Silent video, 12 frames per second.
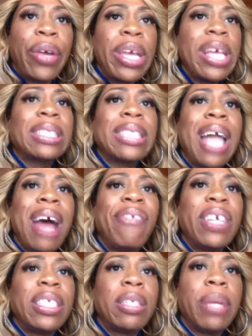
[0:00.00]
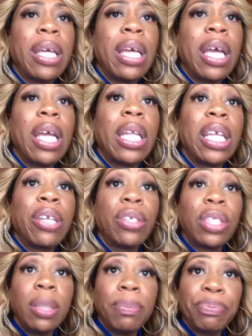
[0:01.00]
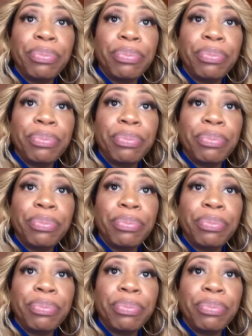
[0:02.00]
He is not fit to be in leadership.